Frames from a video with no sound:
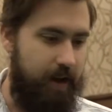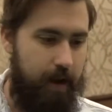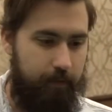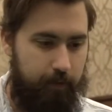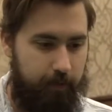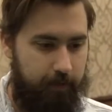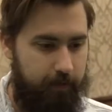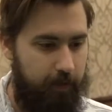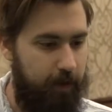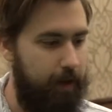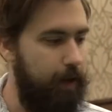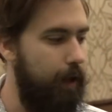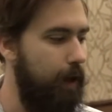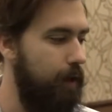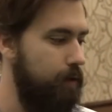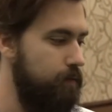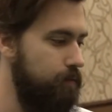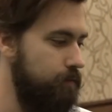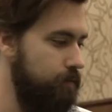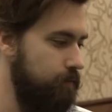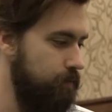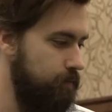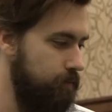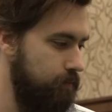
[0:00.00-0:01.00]
never forget,
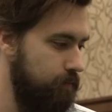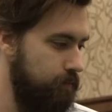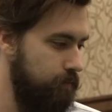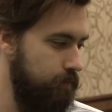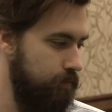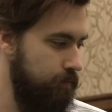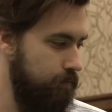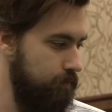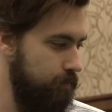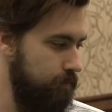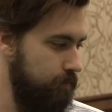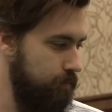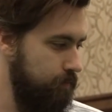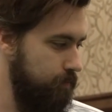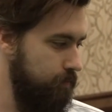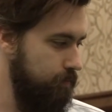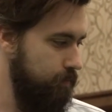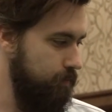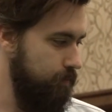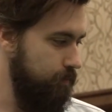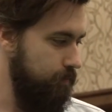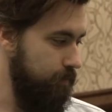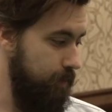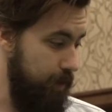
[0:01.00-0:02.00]

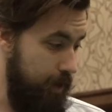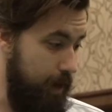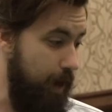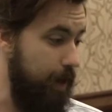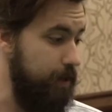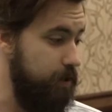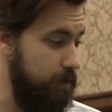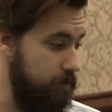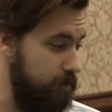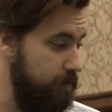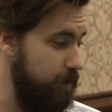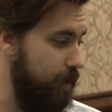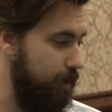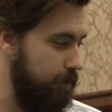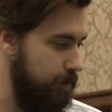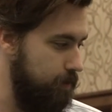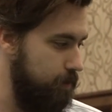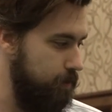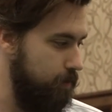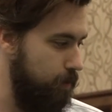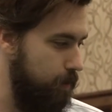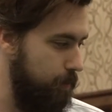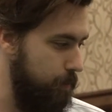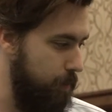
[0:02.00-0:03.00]
the eyes of
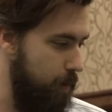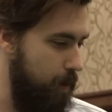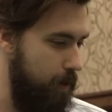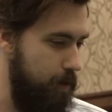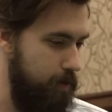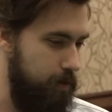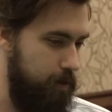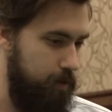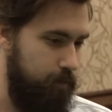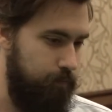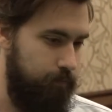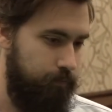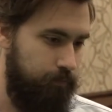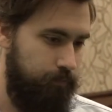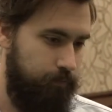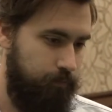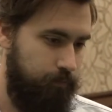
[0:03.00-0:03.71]
Texas are upon you.